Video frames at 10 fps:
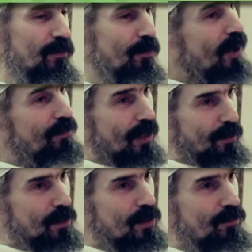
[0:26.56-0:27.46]
5
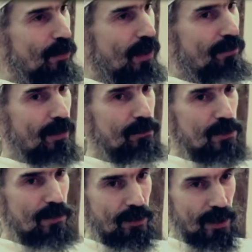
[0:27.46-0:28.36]
elements, 5
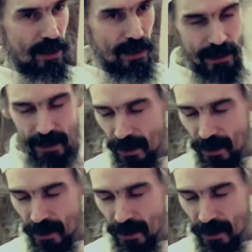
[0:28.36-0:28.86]
levels of healing.